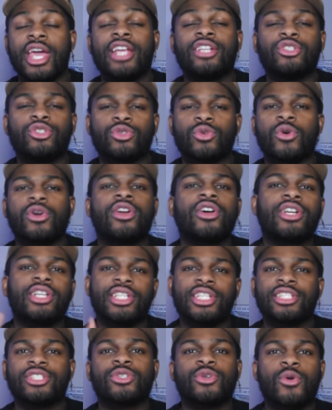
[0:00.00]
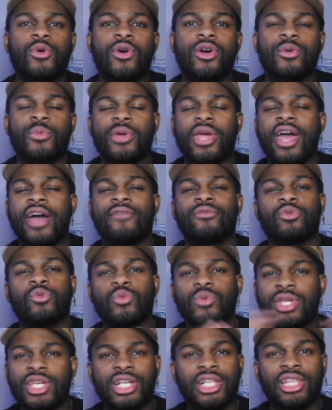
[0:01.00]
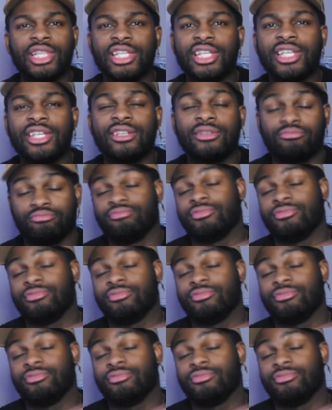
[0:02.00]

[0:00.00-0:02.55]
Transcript: And join our Discord. We have weekly,